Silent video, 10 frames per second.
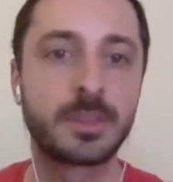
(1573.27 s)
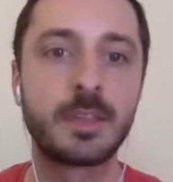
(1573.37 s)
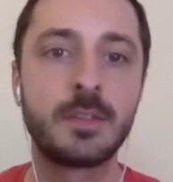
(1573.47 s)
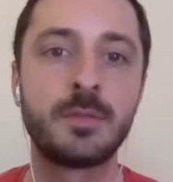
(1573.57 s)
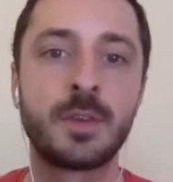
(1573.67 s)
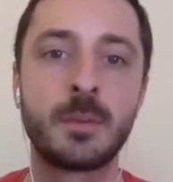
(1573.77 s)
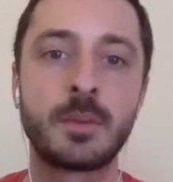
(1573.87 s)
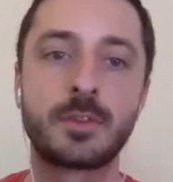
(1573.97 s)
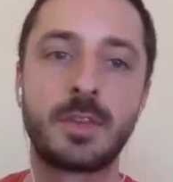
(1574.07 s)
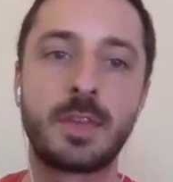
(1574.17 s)
thank you very
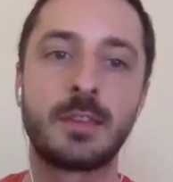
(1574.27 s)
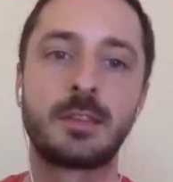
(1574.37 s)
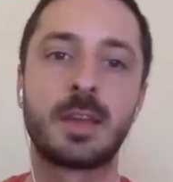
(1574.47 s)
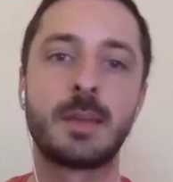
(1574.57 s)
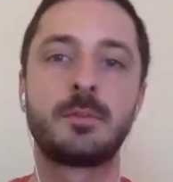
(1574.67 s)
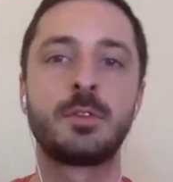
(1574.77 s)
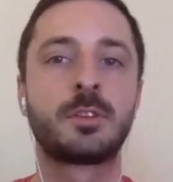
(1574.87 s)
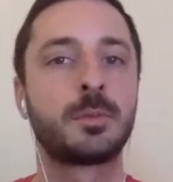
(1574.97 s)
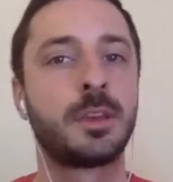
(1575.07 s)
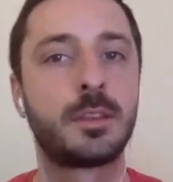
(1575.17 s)
much for taking the time to
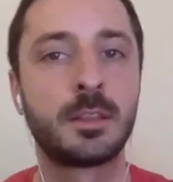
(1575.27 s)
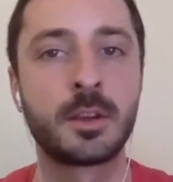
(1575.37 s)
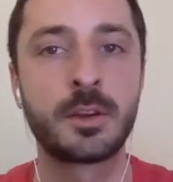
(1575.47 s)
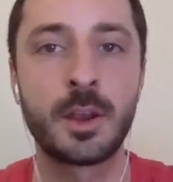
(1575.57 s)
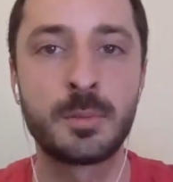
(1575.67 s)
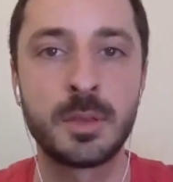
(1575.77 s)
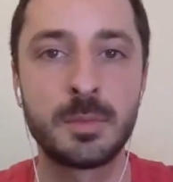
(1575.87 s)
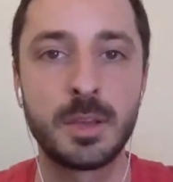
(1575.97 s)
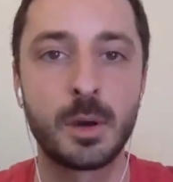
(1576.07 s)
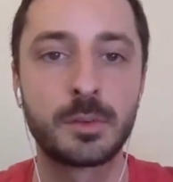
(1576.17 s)
explain to the Learn
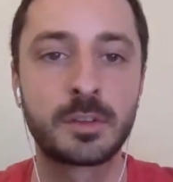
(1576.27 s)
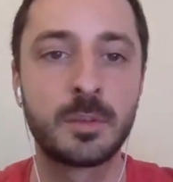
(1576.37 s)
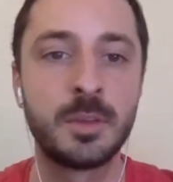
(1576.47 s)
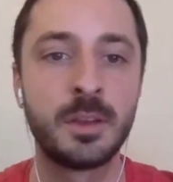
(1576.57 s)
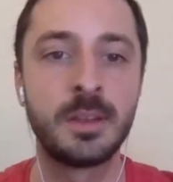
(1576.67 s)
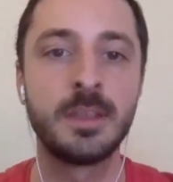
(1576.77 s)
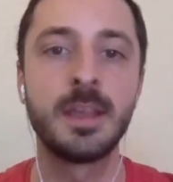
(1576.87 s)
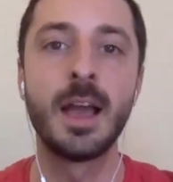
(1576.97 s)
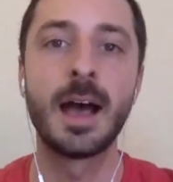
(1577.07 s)
Airbnb host community